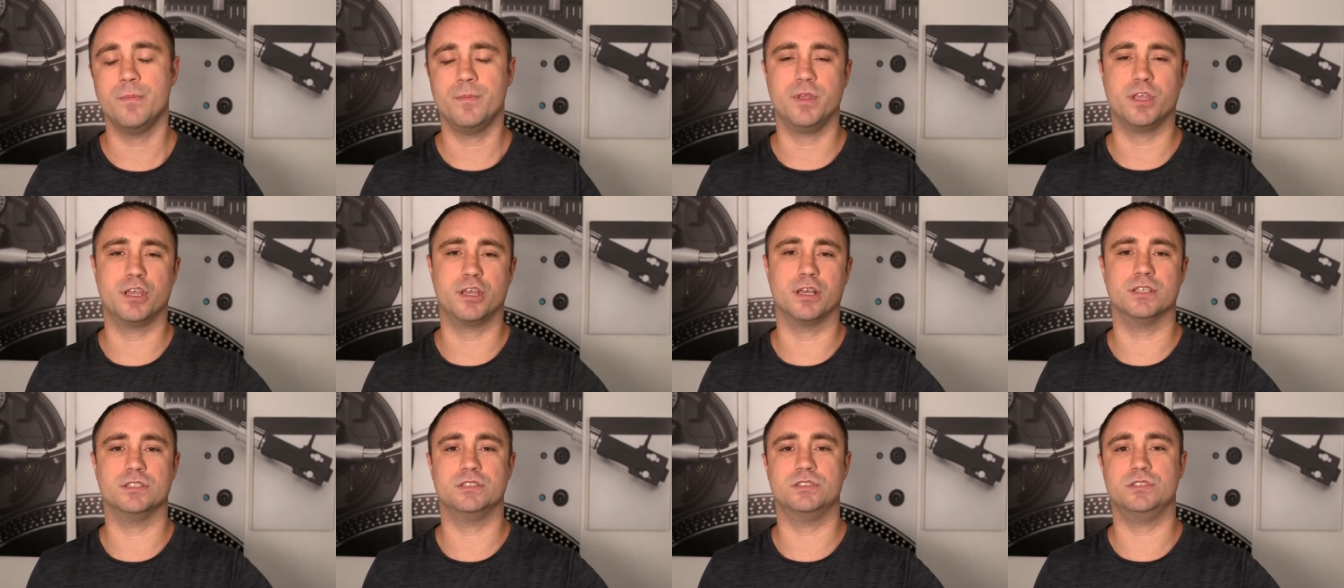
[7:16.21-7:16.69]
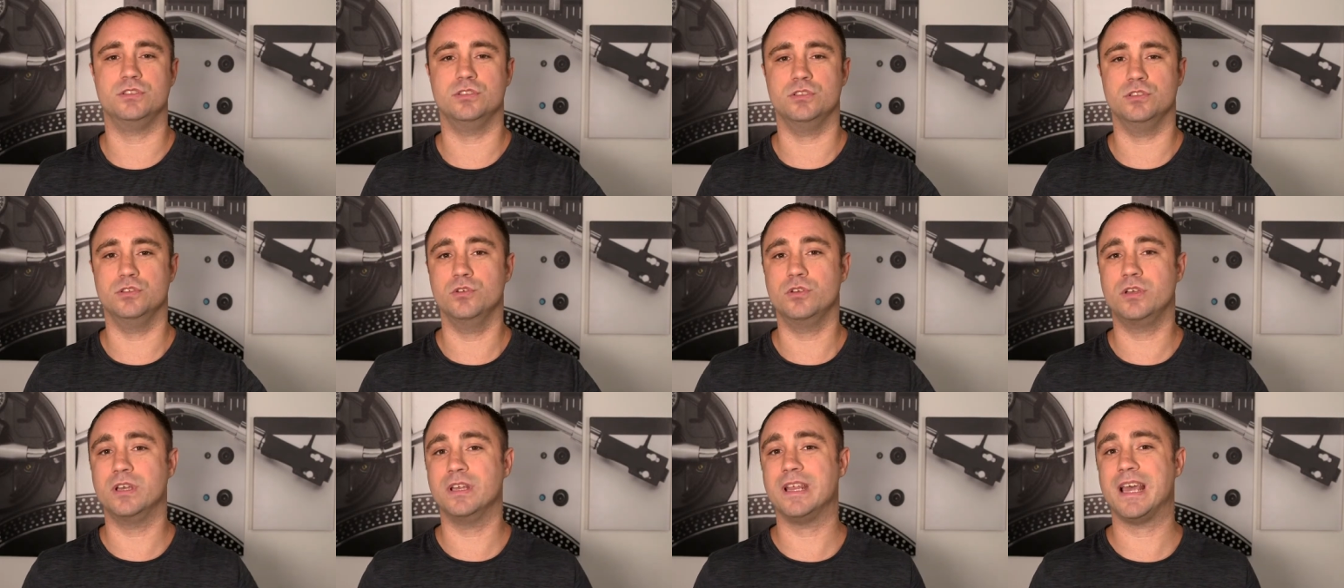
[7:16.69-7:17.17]
because
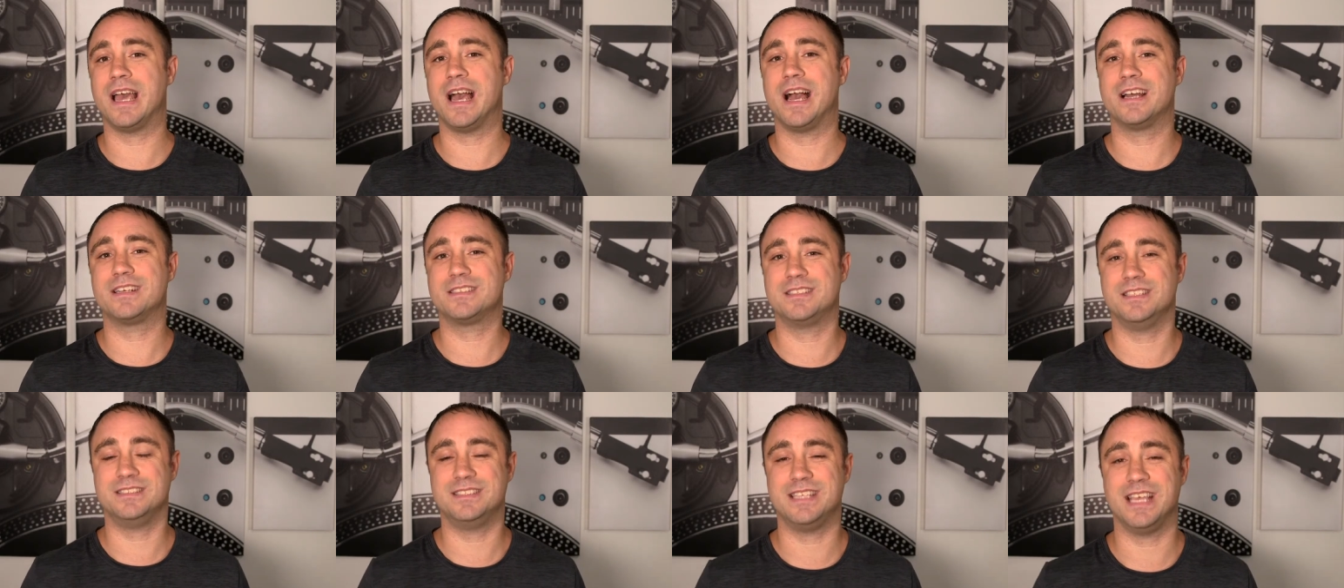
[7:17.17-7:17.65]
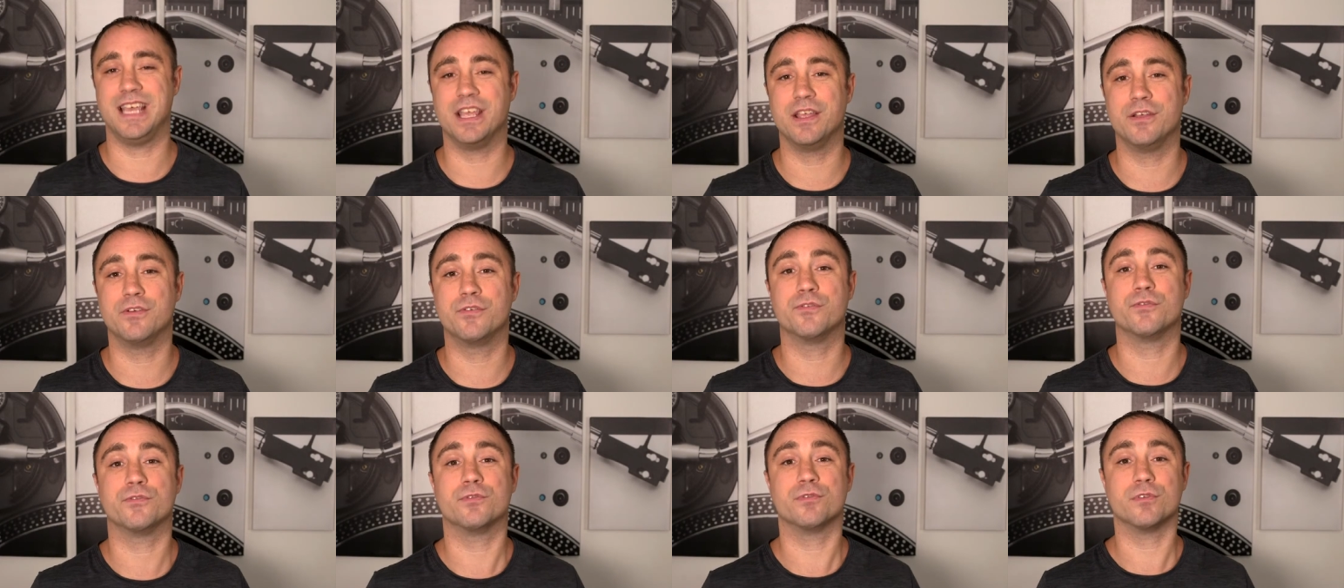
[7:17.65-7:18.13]
you can actually
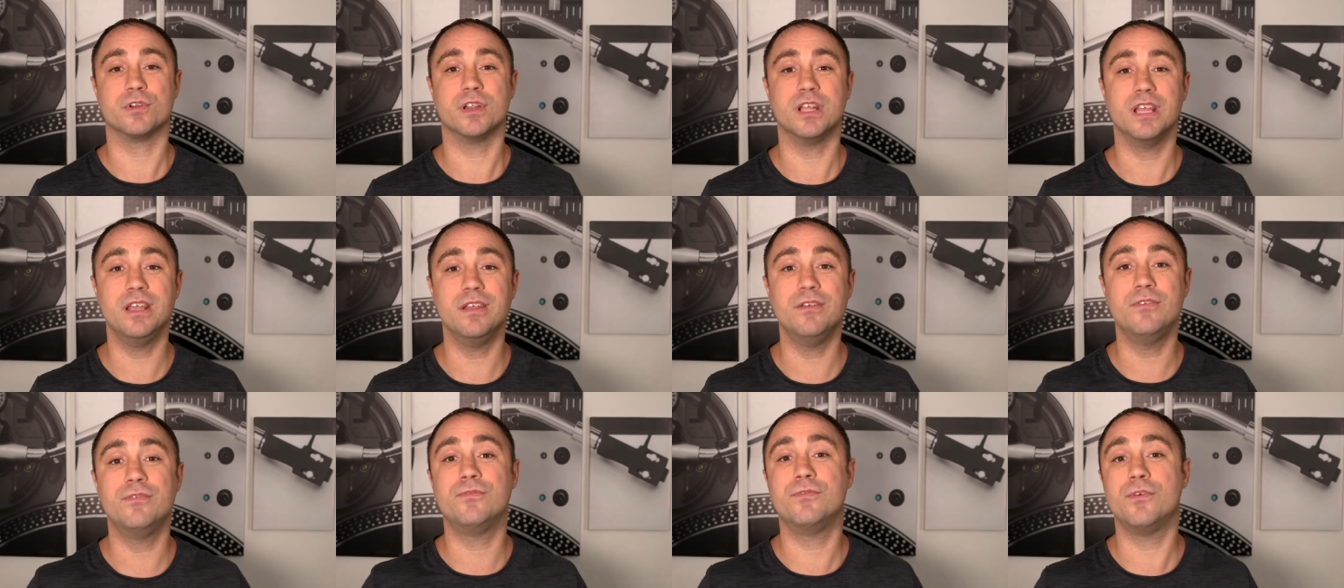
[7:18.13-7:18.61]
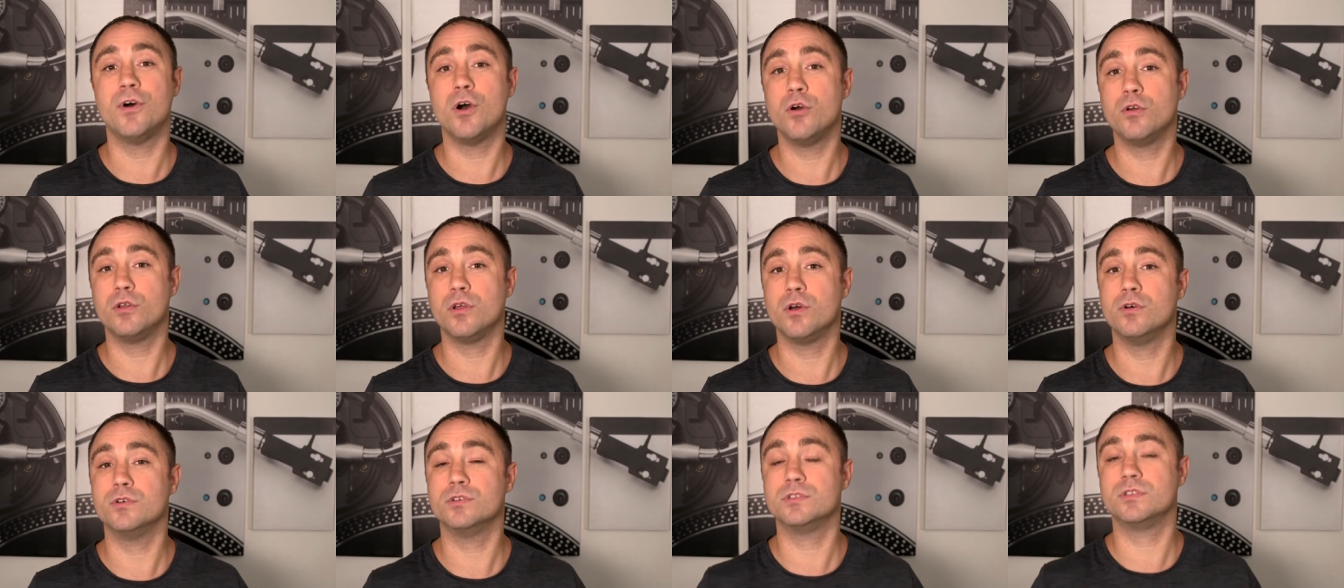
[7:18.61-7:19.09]
take free
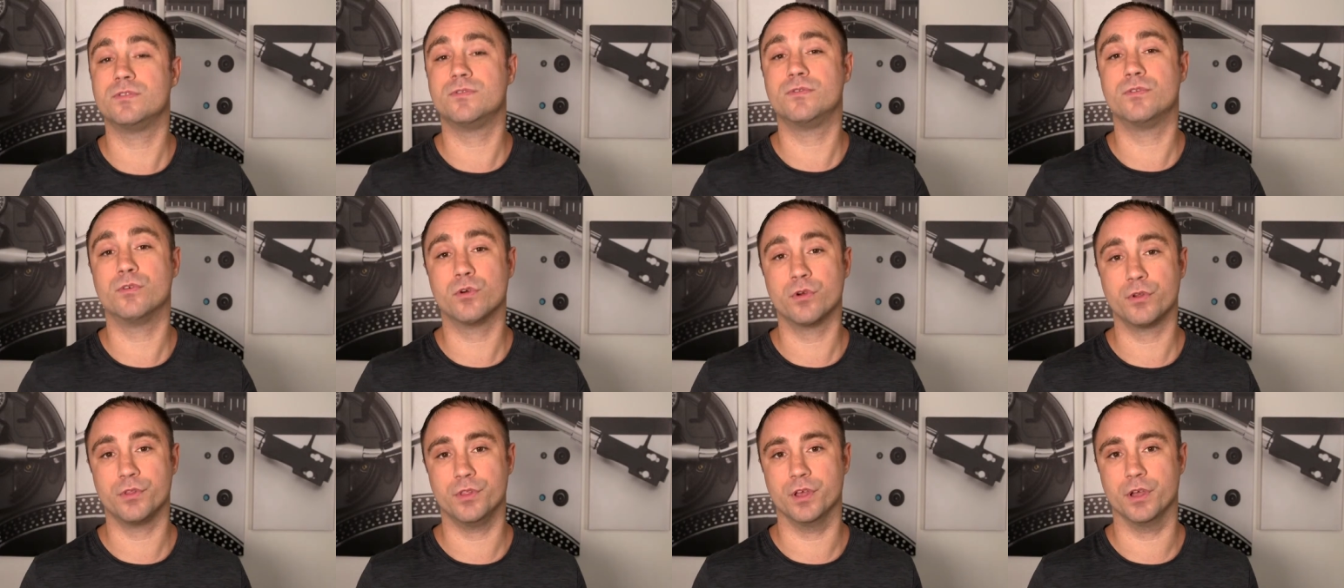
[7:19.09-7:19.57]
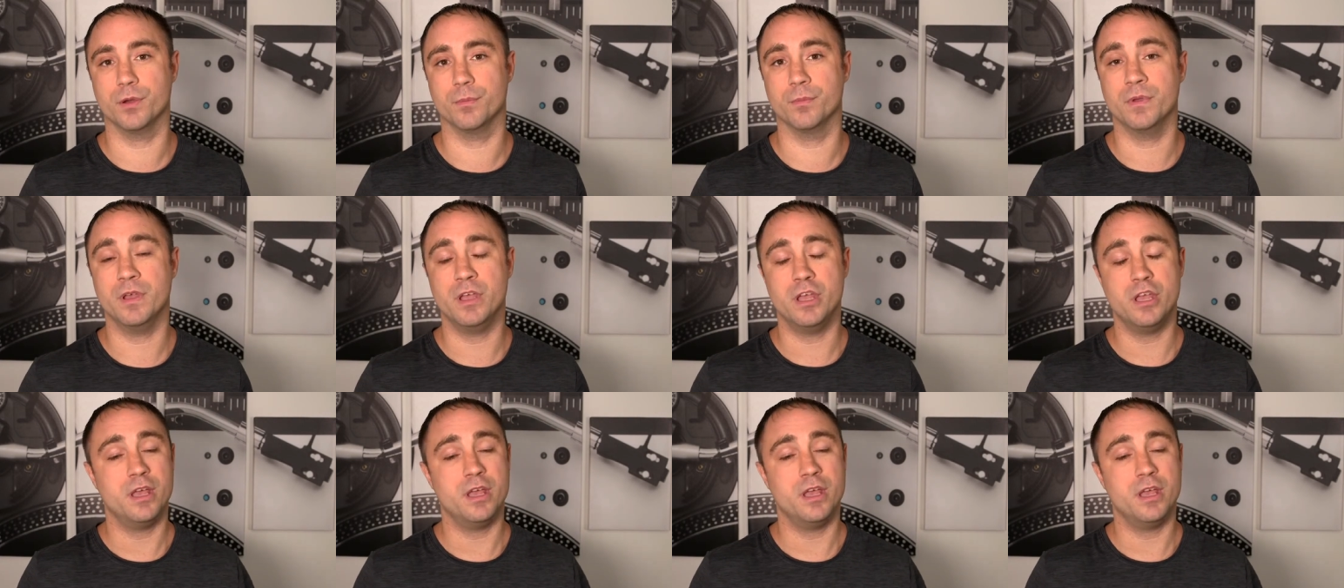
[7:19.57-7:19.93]
photos for them.